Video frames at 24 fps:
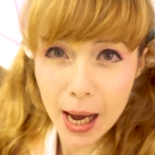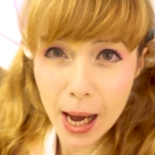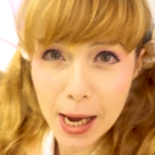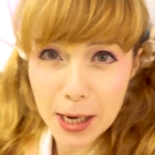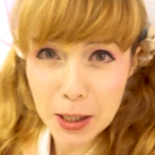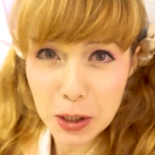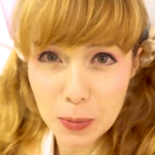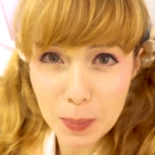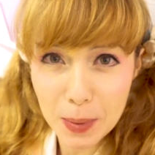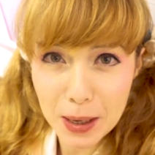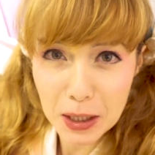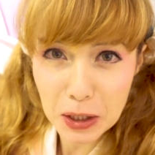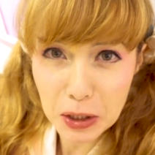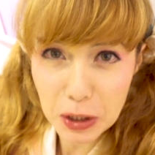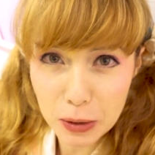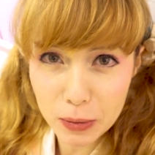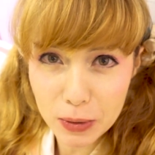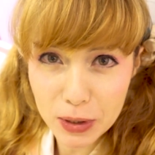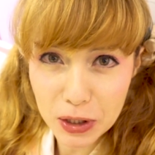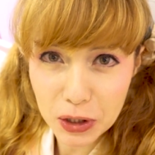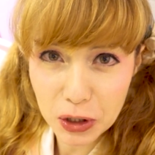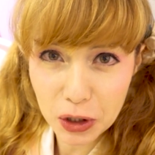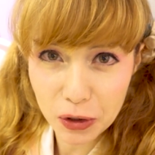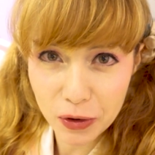hi to my
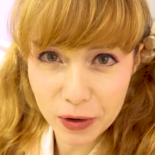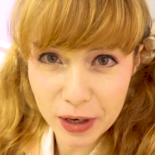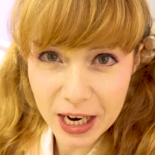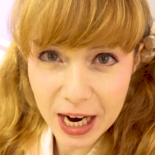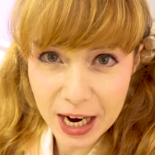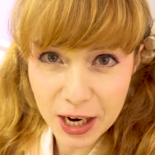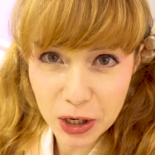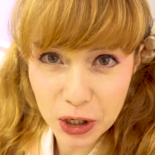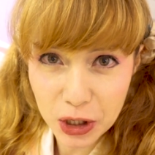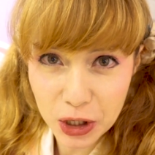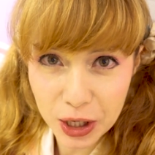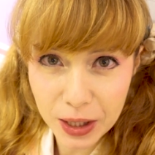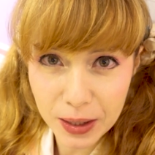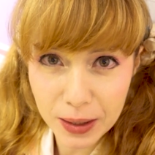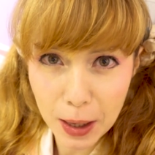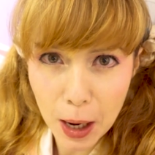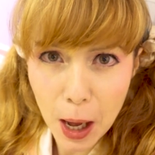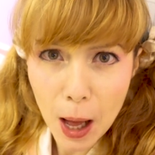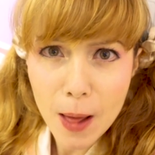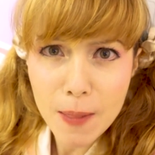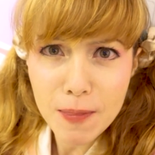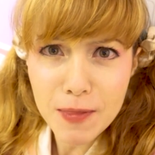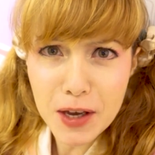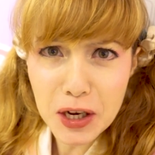newest creation,
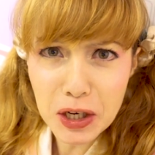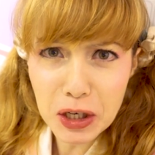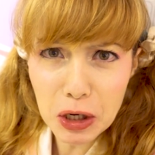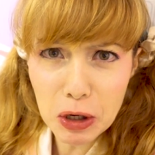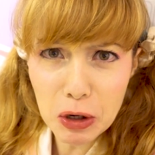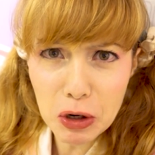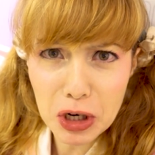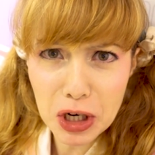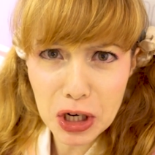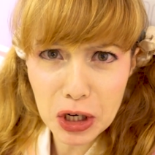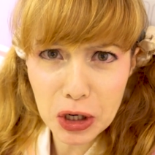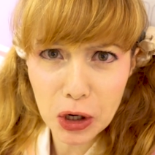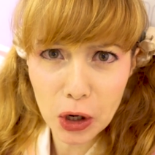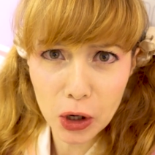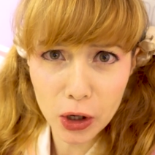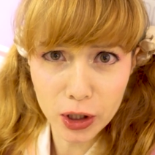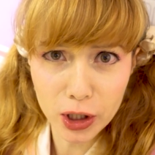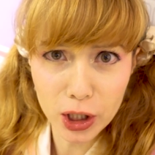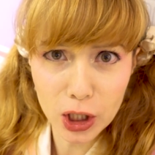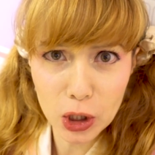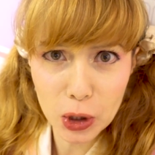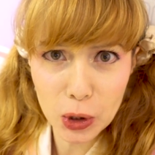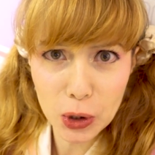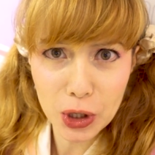the unicorn
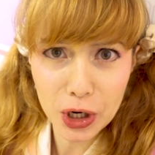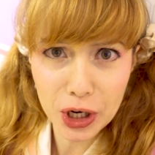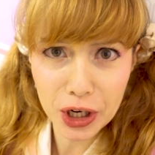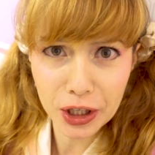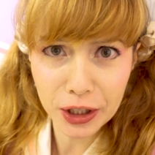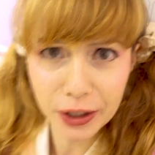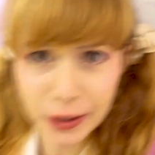Luna.